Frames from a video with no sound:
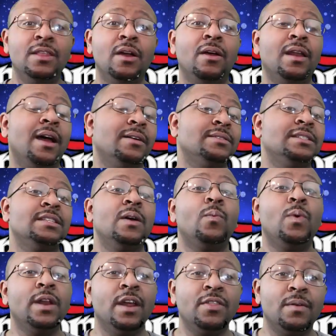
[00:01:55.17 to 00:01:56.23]
they're allowed to
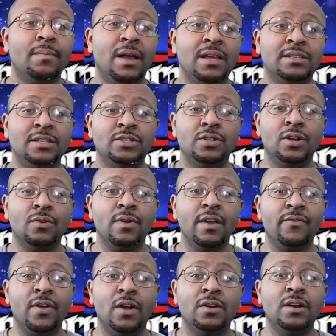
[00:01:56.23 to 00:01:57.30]
send one other monster to the
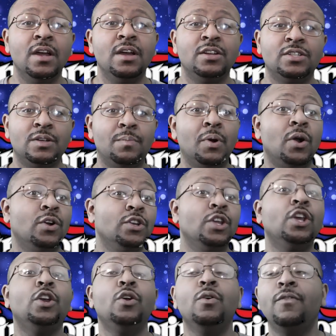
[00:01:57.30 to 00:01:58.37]
graveyard to
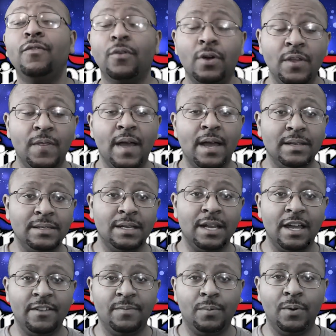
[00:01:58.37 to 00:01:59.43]
burn you for a thousand
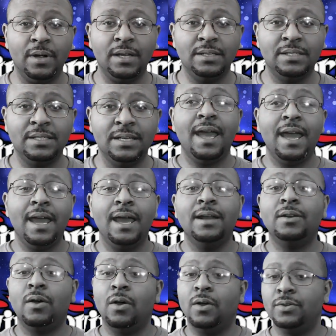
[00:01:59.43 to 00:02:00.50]
life points,
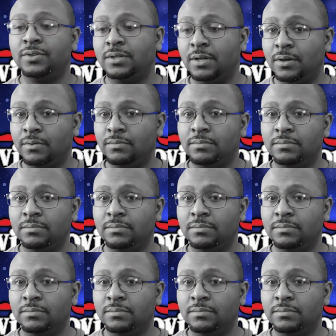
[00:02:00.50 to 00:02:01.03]
and also,